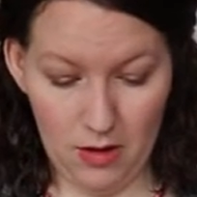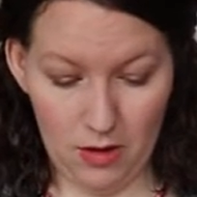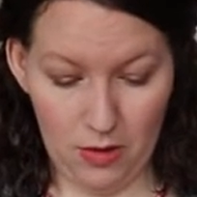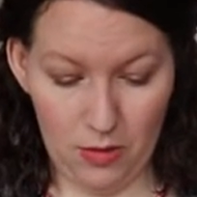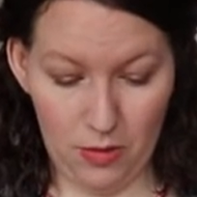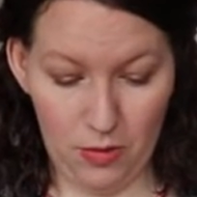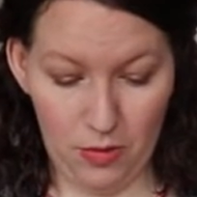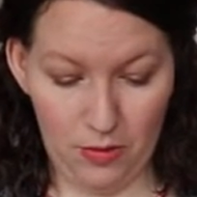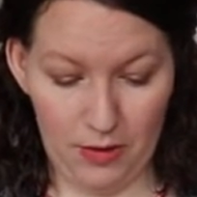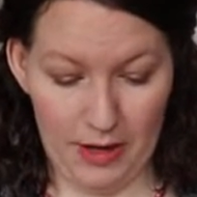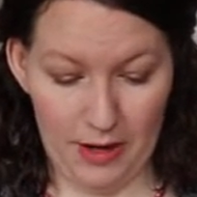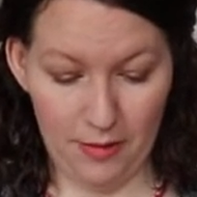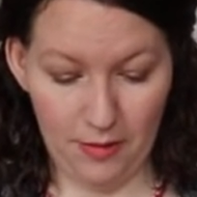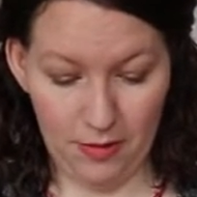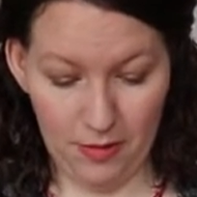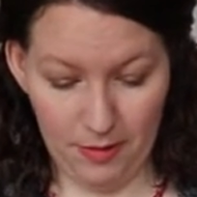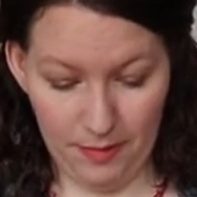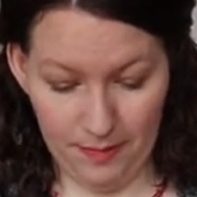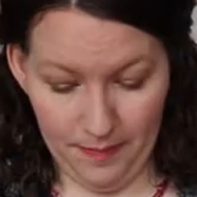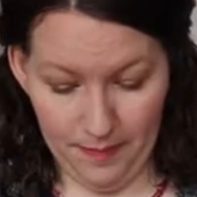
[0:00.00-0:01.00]
go
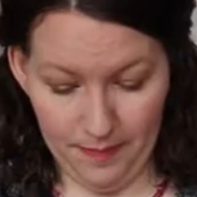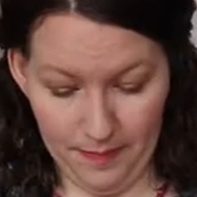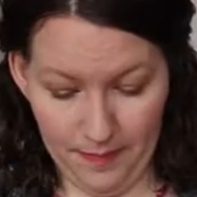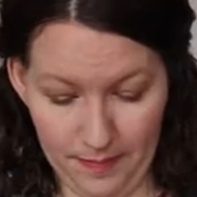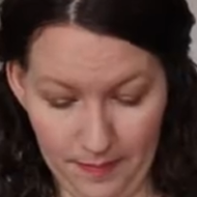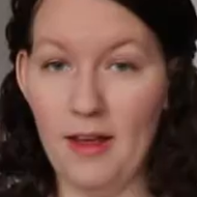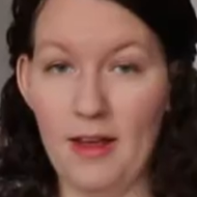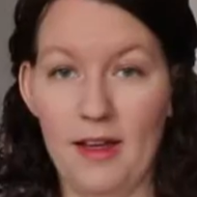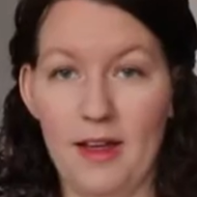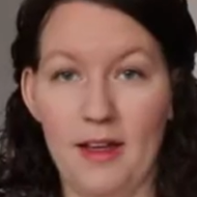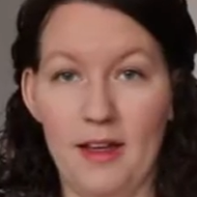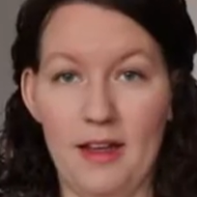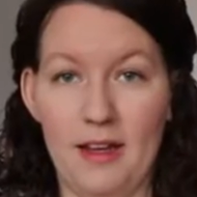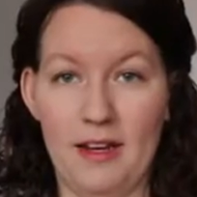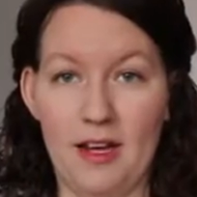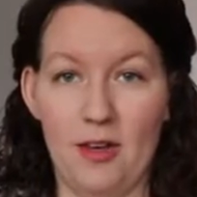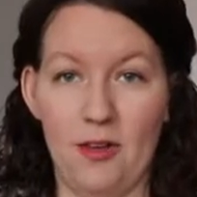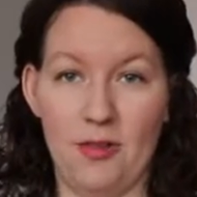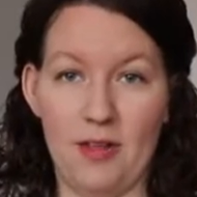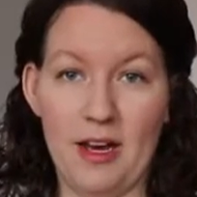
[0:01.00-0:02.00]
around.
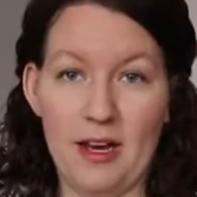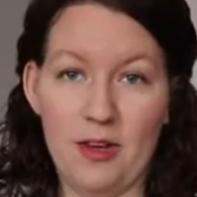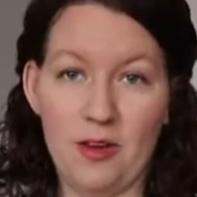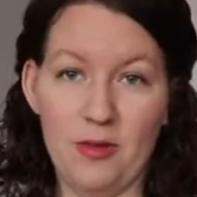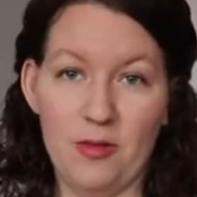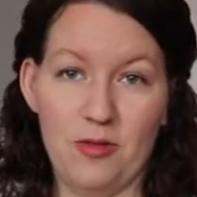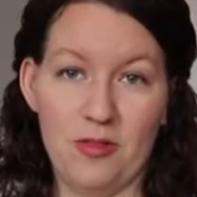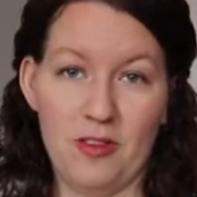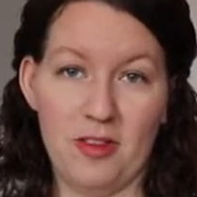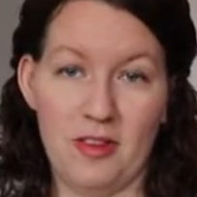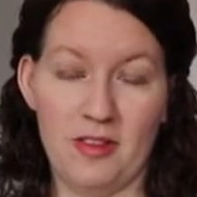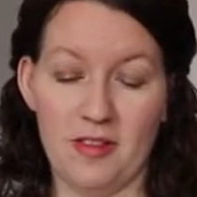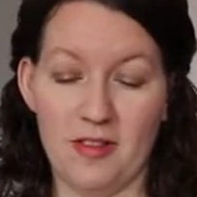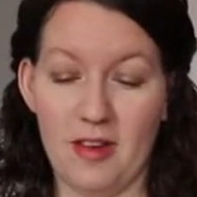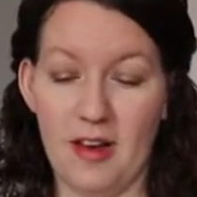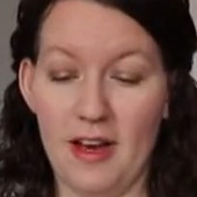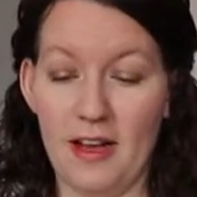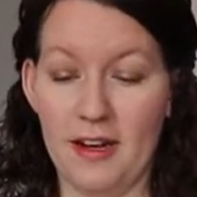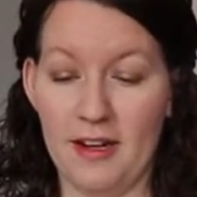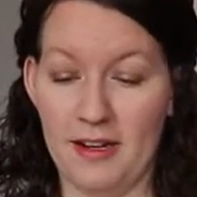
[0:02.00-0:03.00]
Now that goes to the
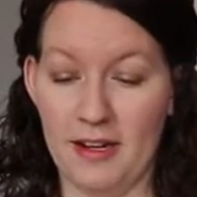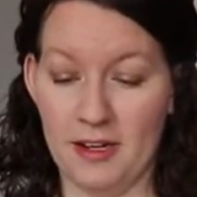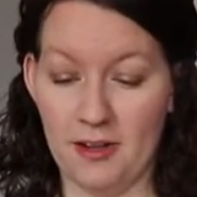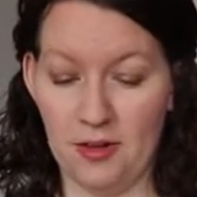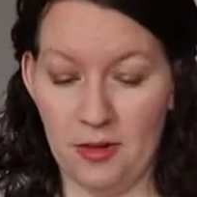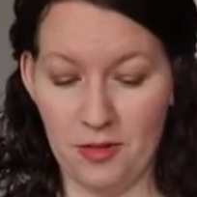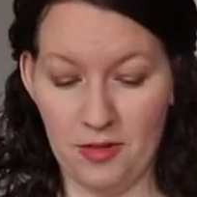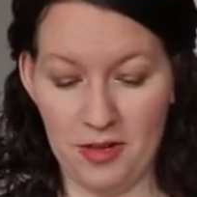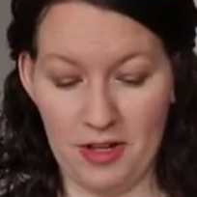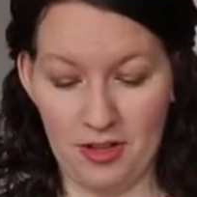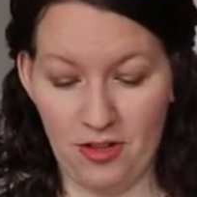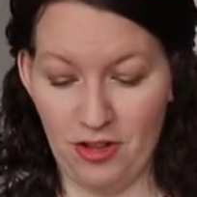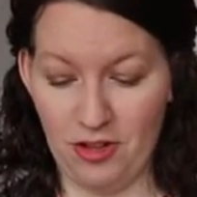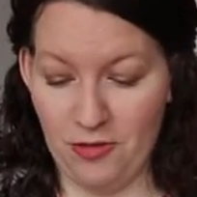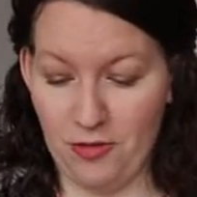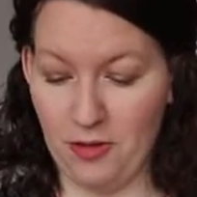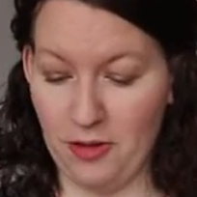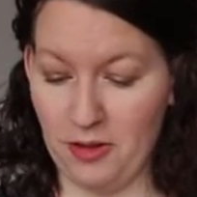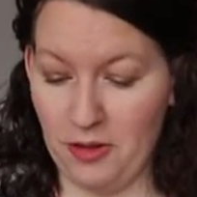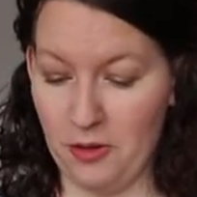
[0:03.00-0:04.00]
side and I don't touch
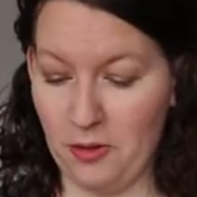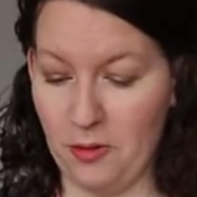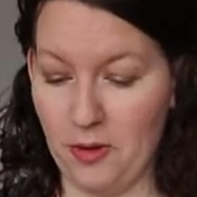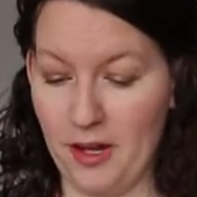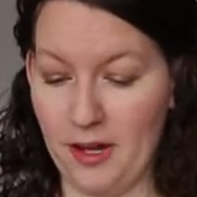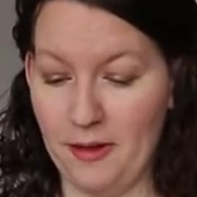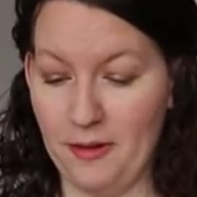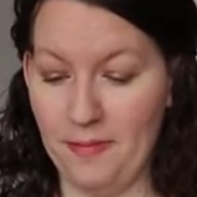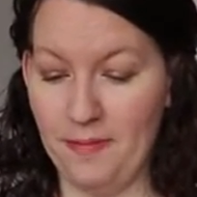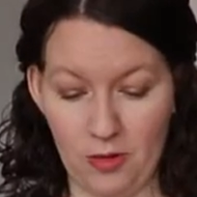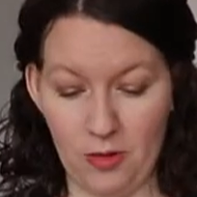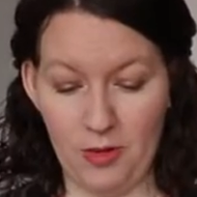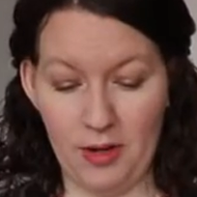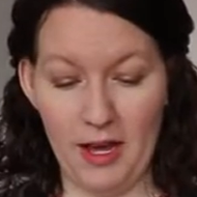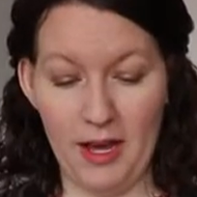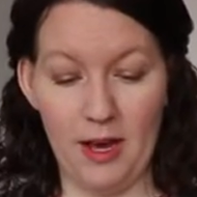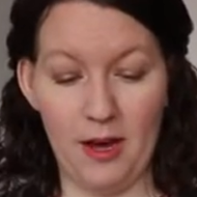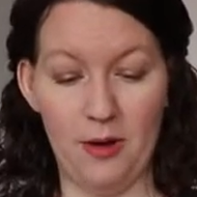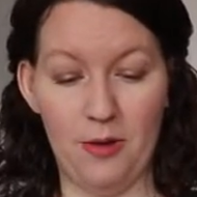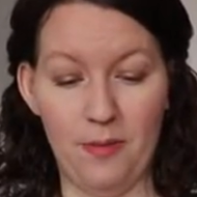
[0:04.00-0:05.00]
it for a little while. So
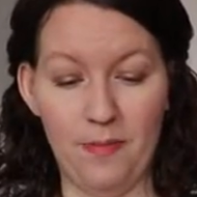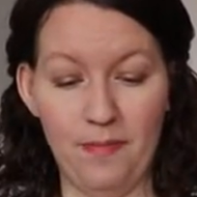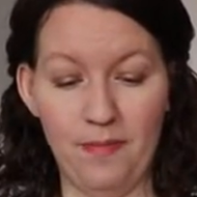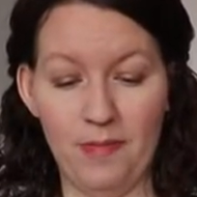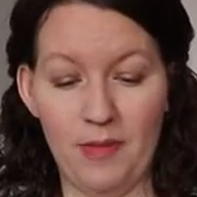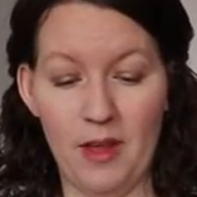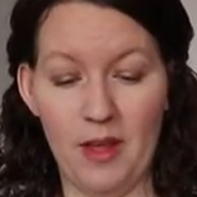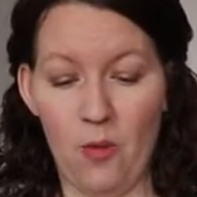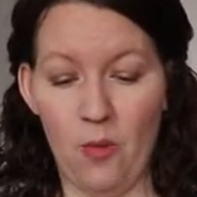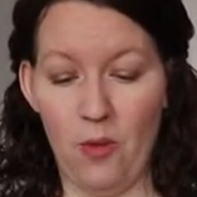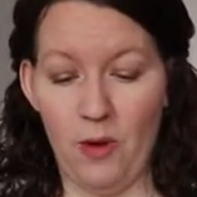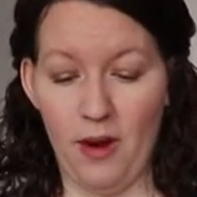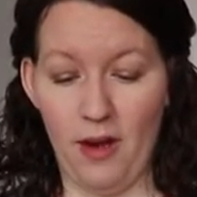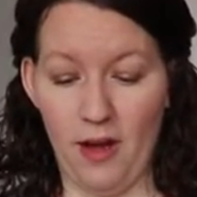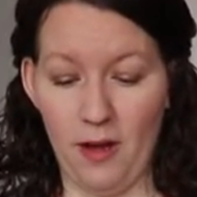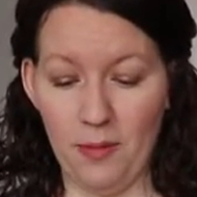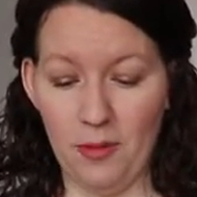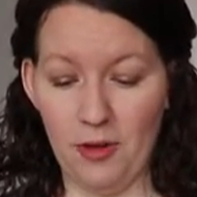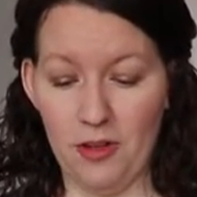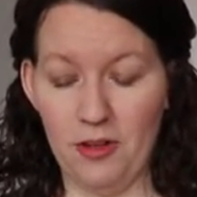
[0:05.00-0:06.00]
now what
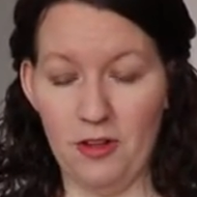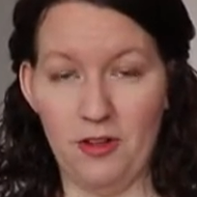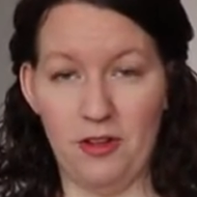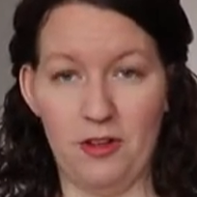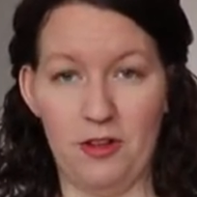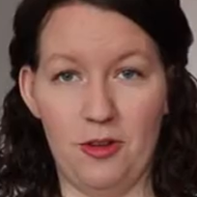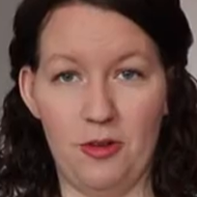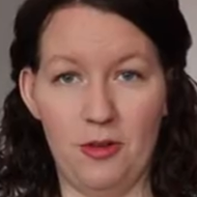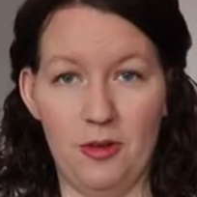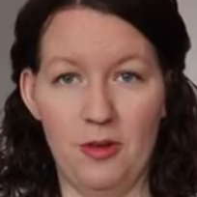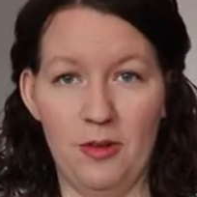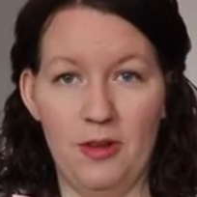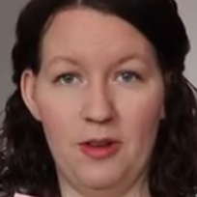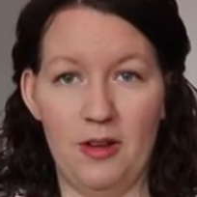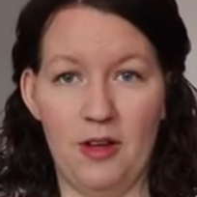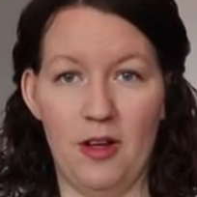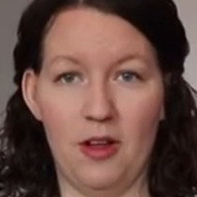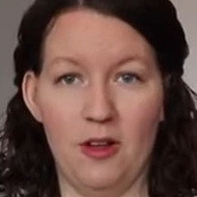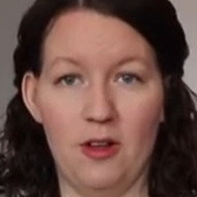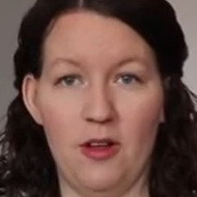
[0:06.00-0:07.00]
I'm going to do
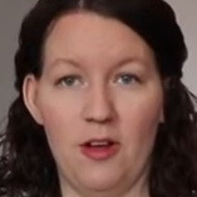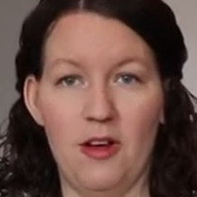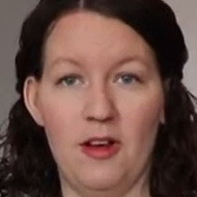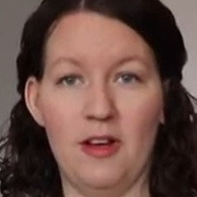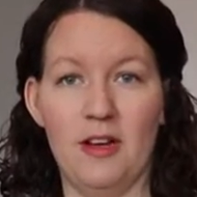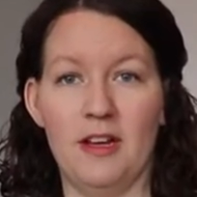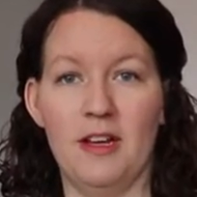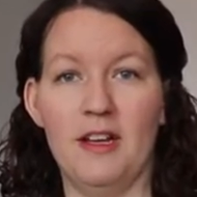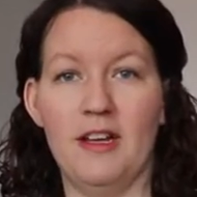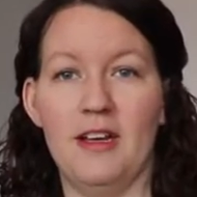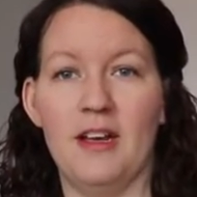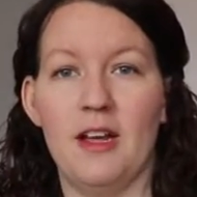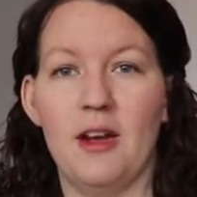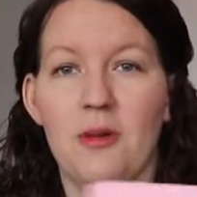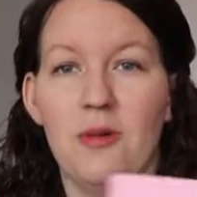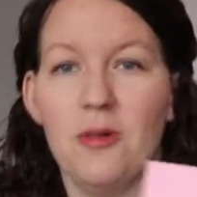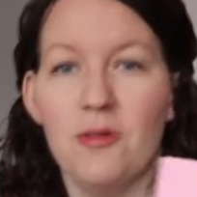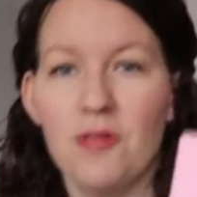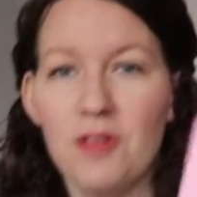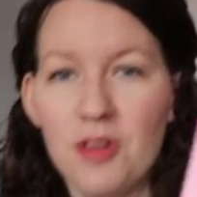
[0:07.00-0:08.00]
along, I
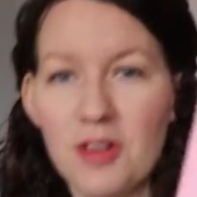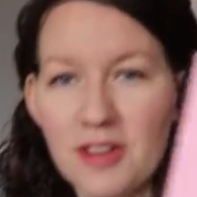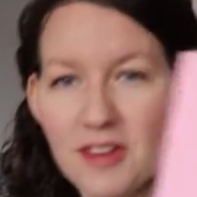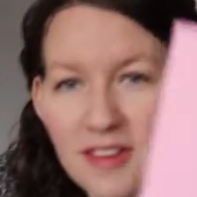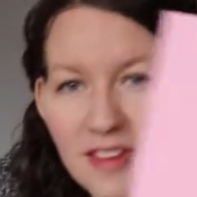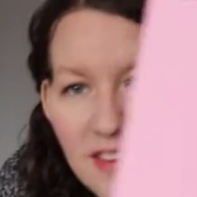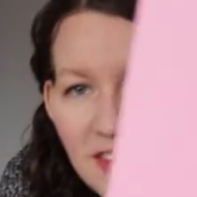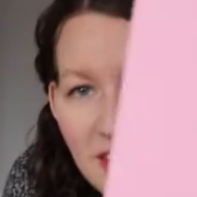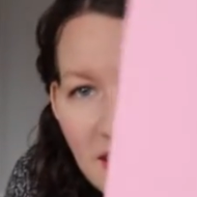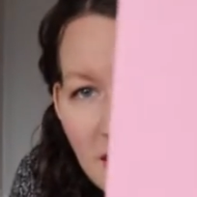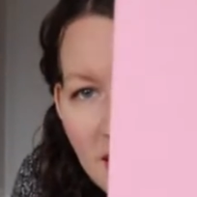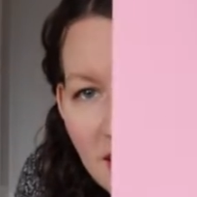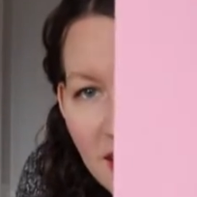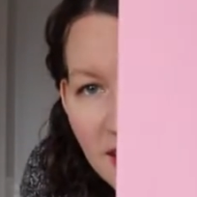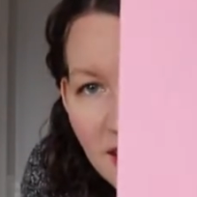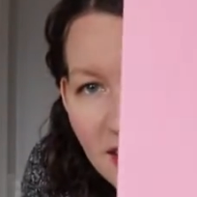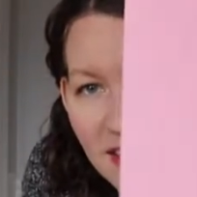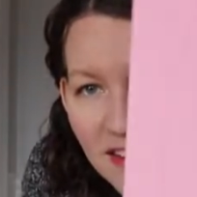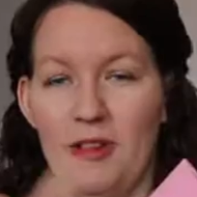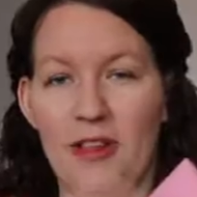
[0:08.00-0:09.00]
don't know if you can see it,
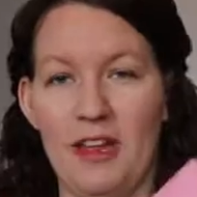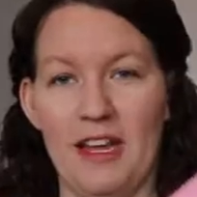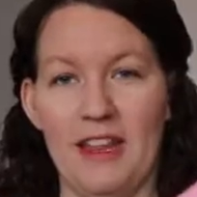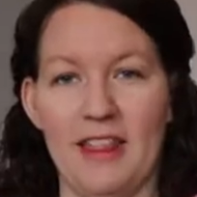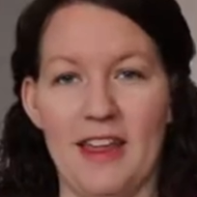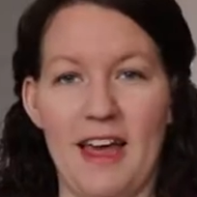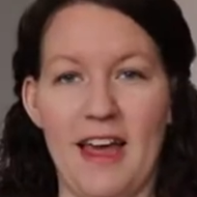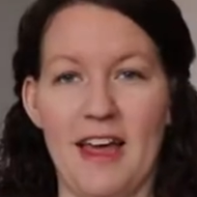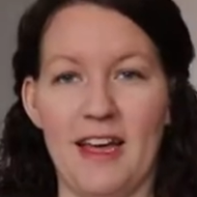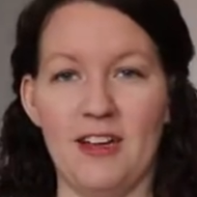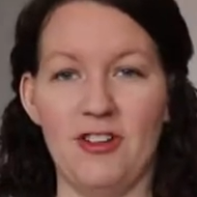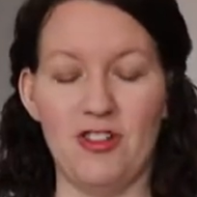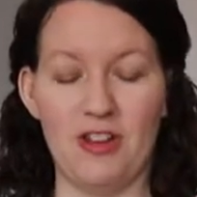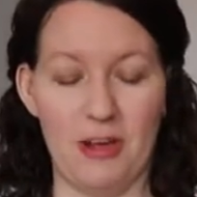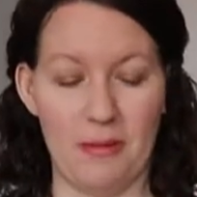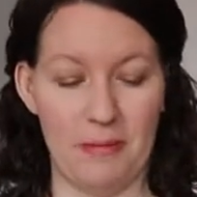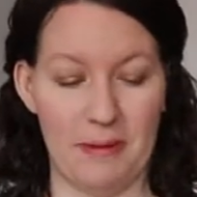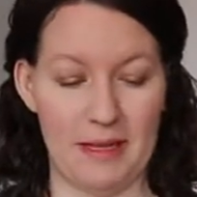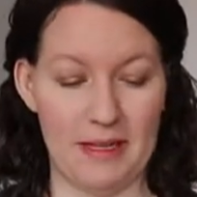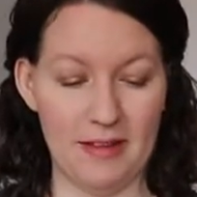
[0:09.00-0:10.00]
like the egg
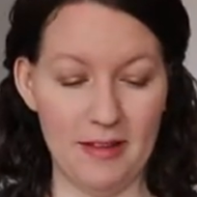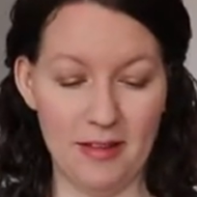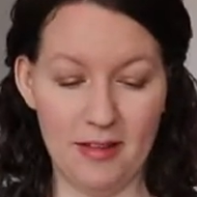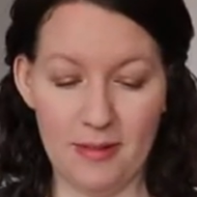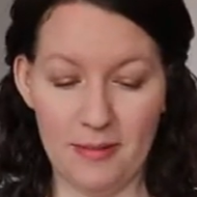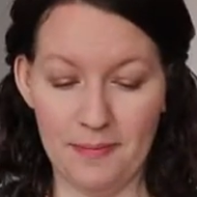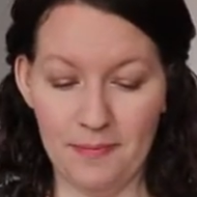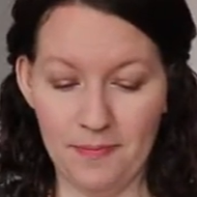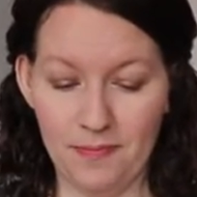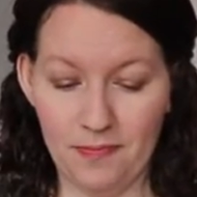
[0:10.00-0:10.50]
shape is,